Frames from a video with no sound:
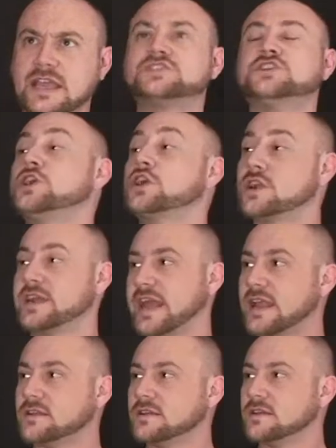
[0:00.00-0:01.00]
is a nerd
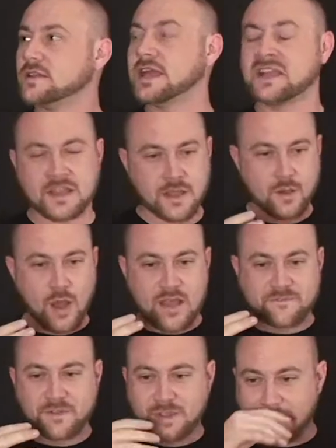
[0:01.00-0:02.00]
again. Like,
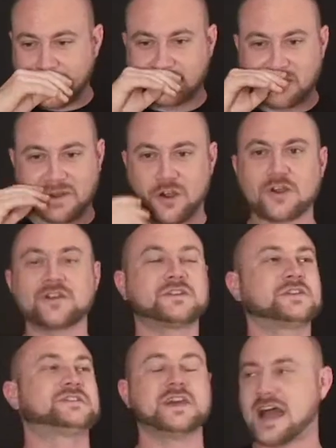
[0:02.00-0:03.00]
I feel like it's been
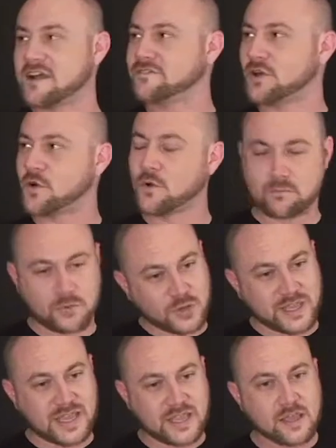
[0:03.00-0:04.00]
hard to have the whole
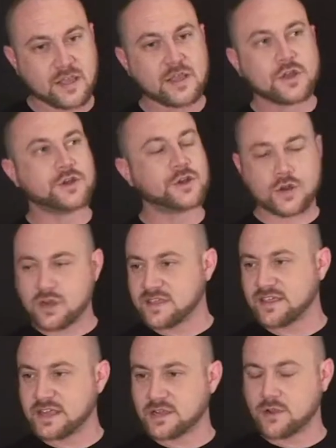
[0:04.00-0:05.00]
bully nerd
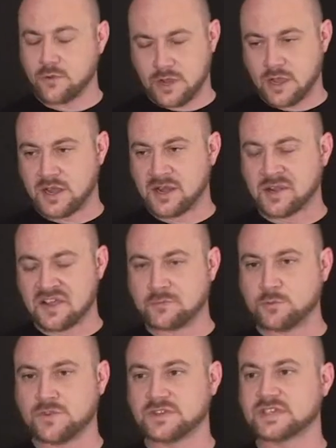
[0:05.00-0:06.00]
thing going on in a lot
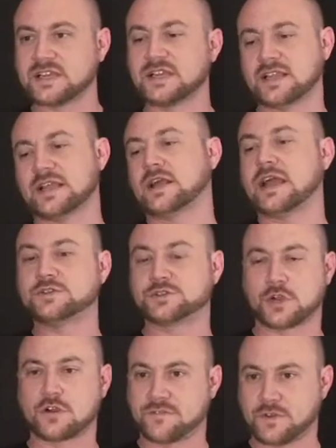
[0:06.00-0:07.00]
of movies lately. Like
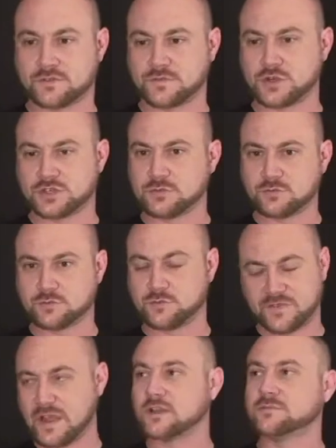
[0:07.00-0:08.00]
Andrew Garfield's version
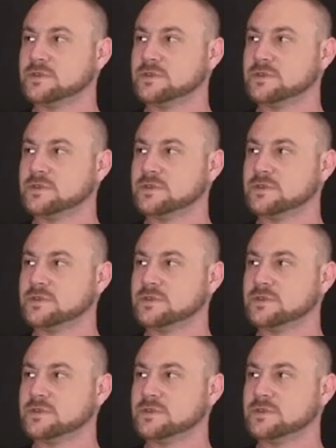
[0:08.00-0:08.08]
failed